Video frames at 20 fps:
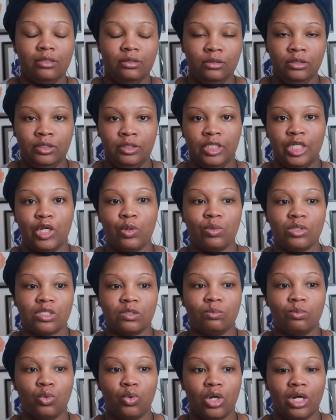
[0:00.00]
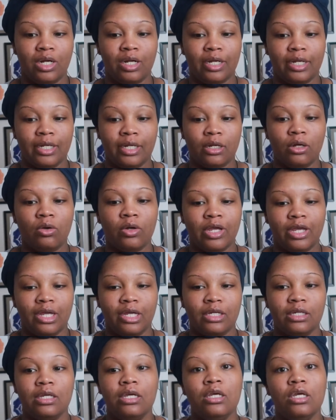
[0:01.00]
it was more like,
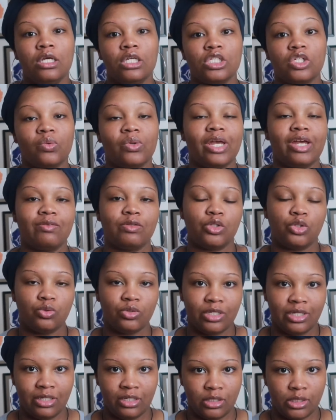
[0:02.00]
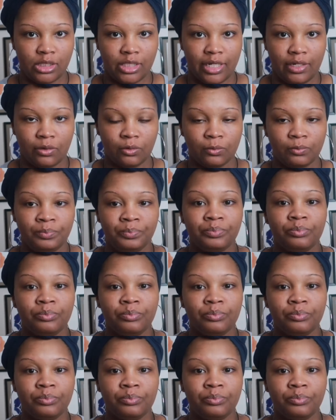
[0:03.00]
okay, so we have 2 kids now.